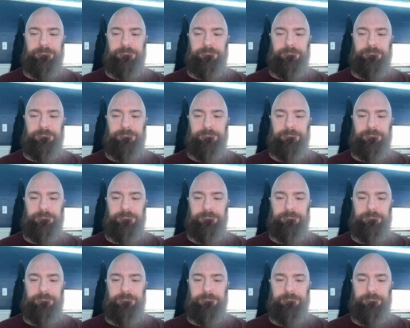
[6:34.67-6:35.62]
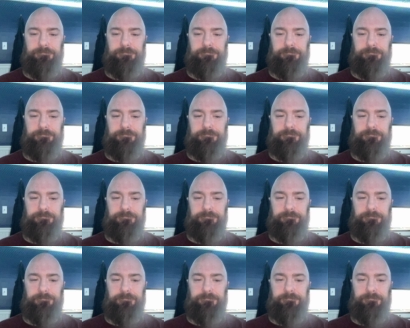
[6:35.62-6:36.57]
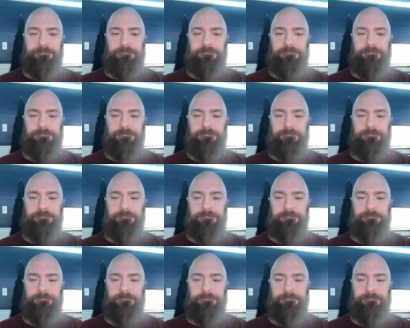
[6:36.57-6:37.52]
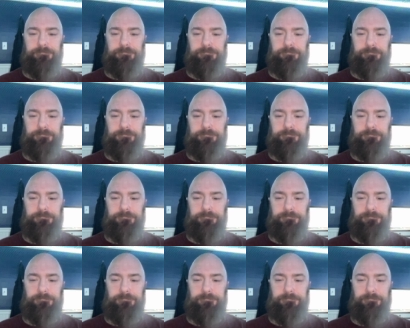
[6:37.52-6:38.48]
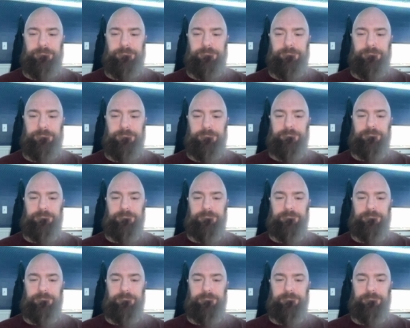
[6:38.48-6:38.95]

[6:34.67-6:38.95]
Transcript: No one is speaking in this clip.